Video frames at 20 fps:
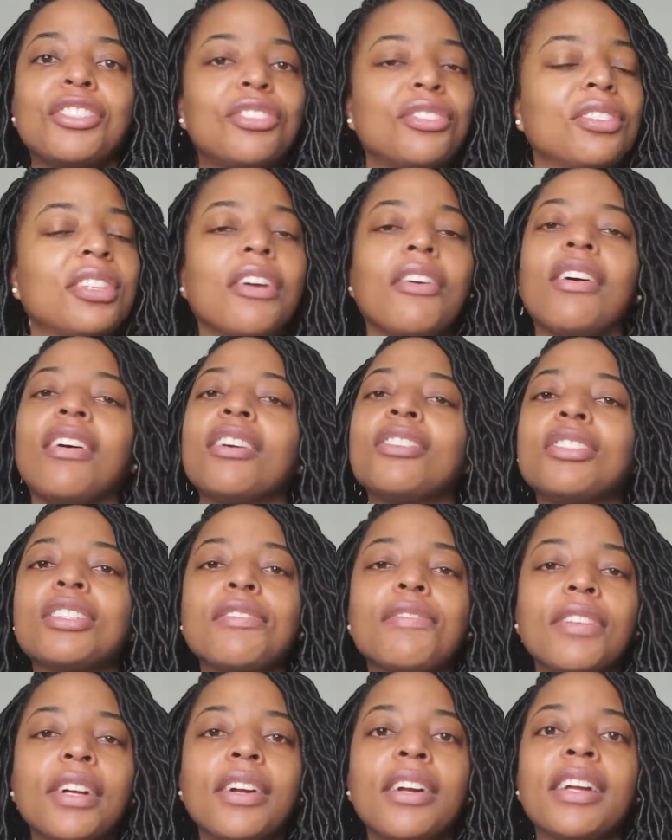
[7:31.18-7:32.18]
they're all
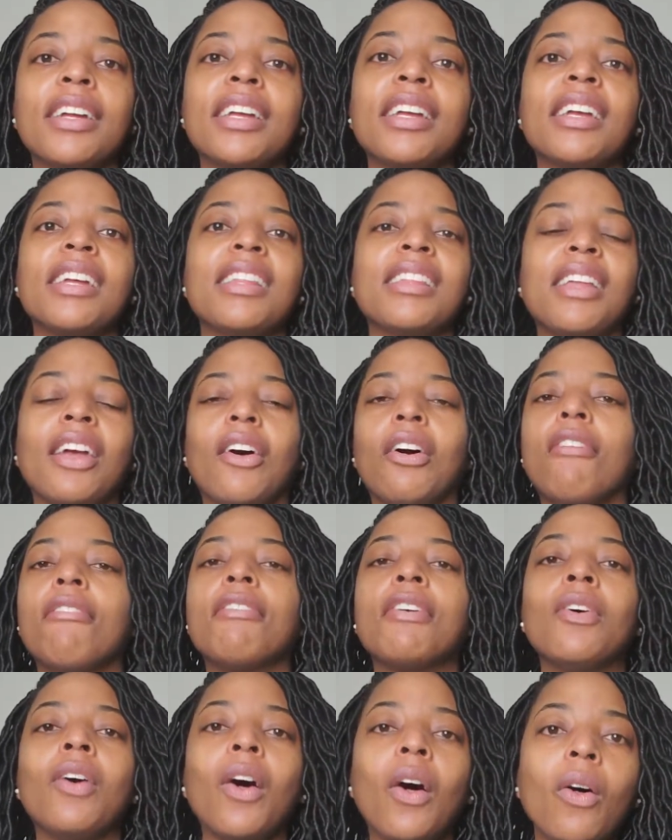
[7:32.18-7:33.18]
just flirting. They all feel